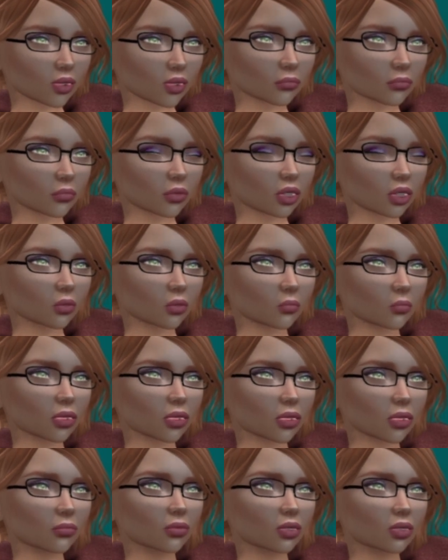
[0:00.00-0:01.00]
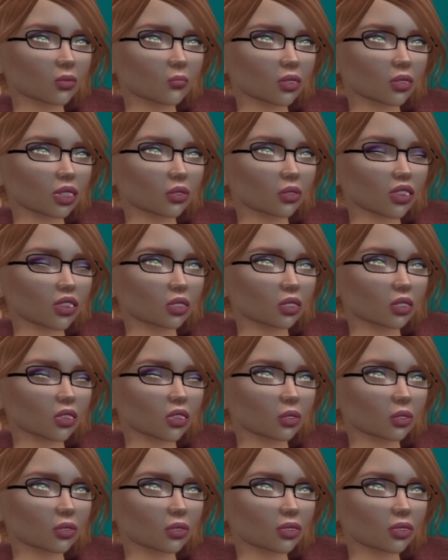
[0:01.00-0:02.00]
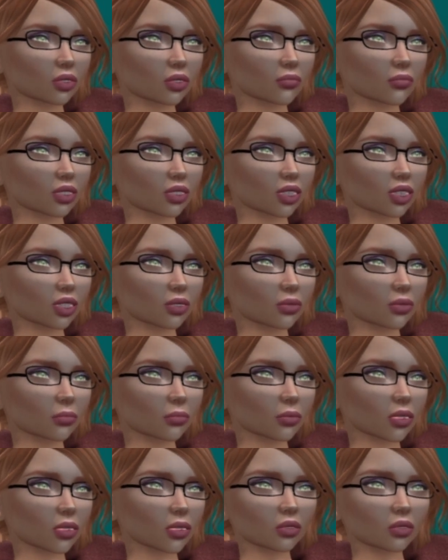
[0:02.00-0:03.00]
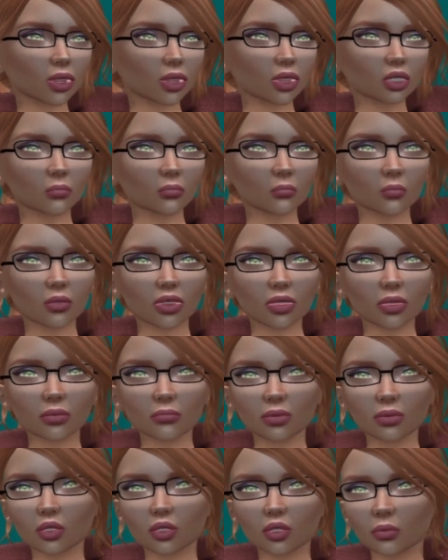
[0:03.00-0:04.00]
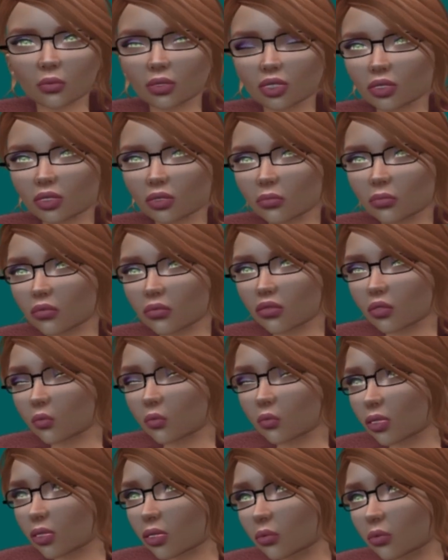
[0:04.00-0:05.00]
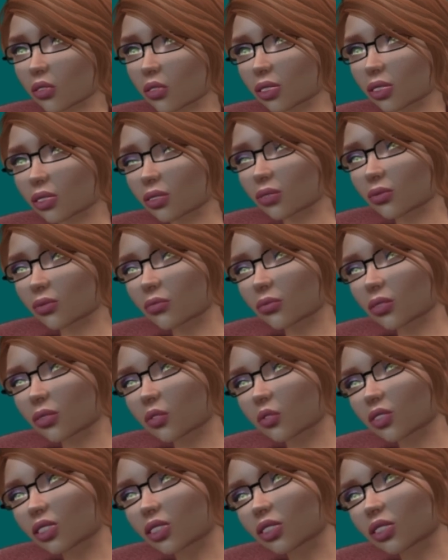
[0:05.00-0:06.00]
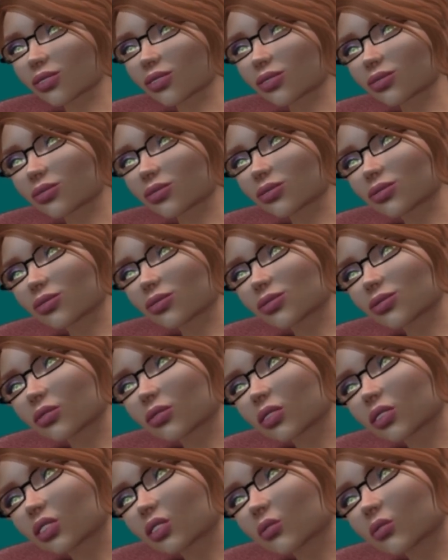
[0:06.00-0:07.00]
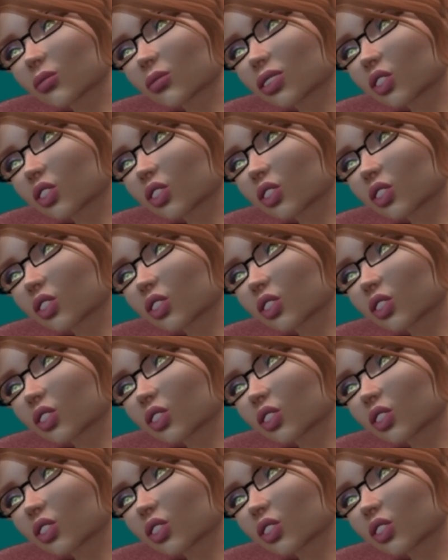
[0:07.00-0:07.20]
But in, let's say, fast food, you want to grab something quick. When a salad costs you $9 and a hamburger costs you $1,